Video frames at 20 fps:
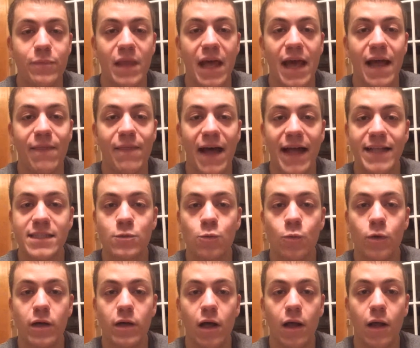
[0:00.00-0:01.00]
and that's
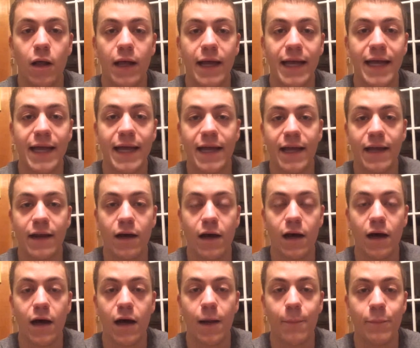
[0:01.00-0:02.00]
what I'll hit.
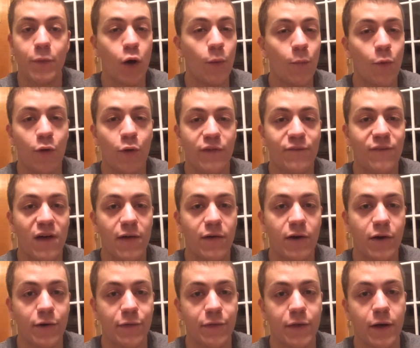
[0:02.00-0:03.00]
Um, no more than
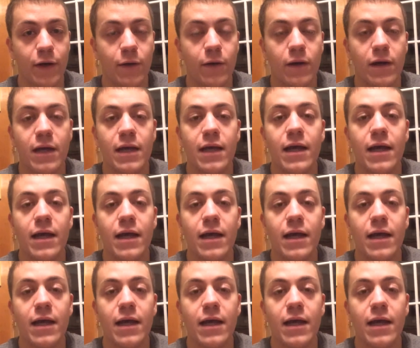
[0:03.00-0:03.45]
500 though.